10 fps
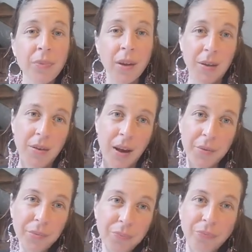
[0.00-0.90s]
And
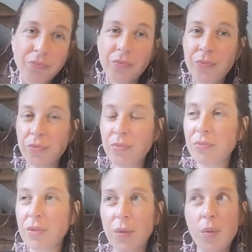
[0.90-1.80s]
then,
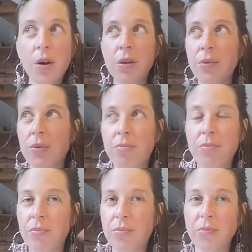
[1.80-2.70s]
one of
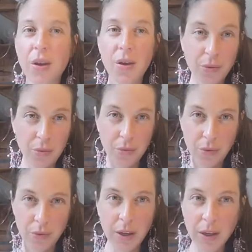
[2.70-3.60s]
the
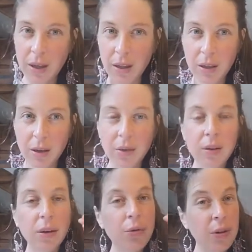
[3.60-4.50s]
really key things
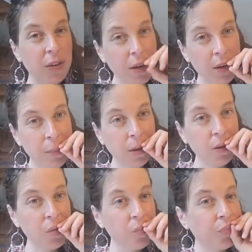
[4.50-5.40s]
in Christie
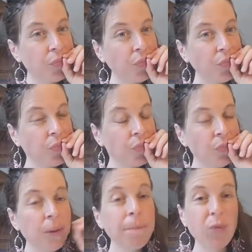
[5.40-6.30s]
Animas
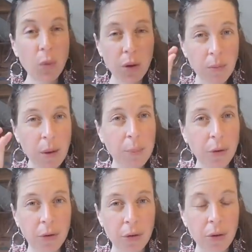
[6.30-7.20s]
was my
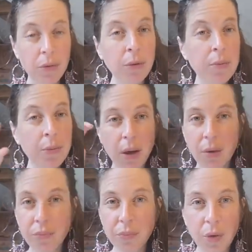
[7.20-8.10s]
personal development
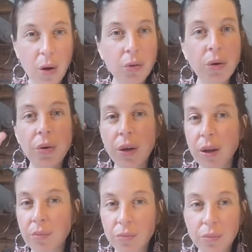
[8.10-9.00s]
and
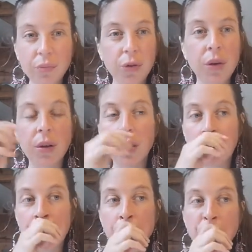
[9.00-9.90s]
ongoing journey
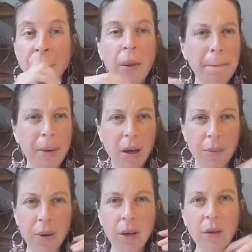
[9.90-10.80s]
and my
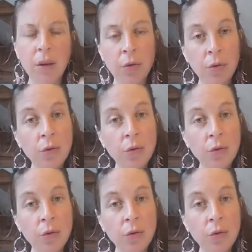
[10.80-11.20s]
ability to